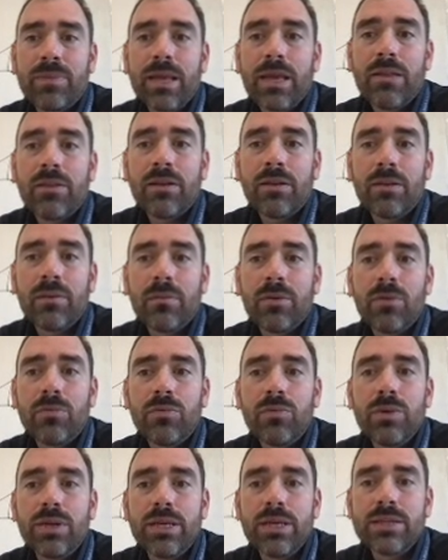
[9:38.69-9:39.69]
and the number of
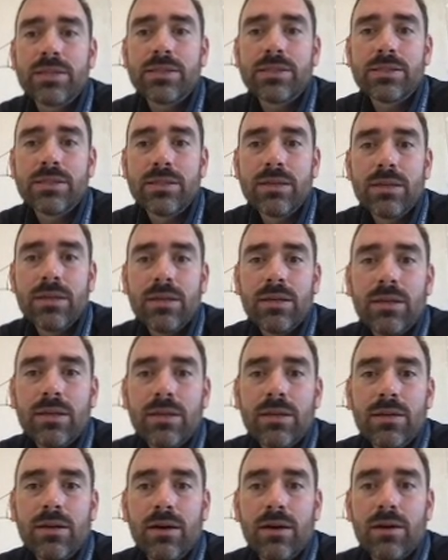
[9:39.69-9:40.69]
weeks
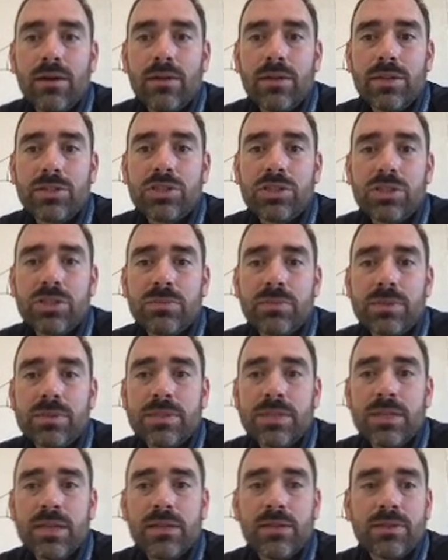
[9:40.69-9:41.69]
that she's been
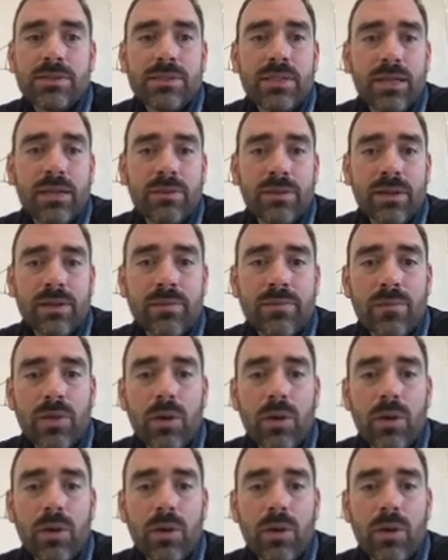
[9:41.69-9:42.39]
saving.